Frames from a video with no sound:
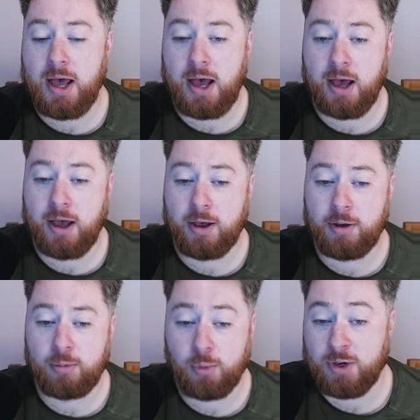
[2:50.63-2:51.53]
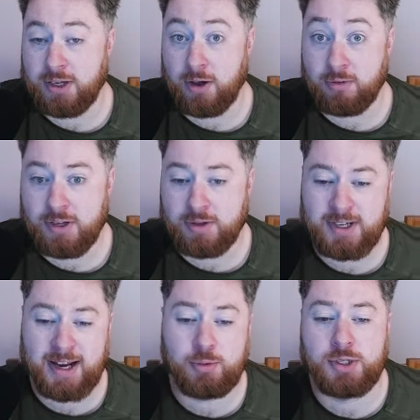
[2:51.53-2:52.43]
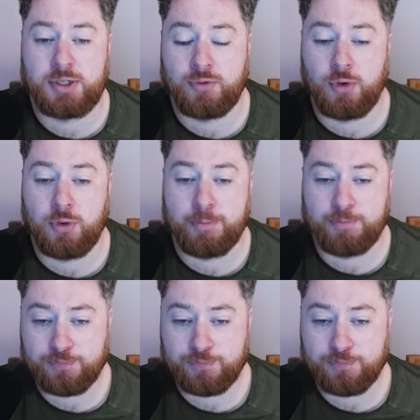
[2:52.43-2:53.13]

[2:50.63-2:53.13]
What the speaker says: Whereas obviously there's an outage for them.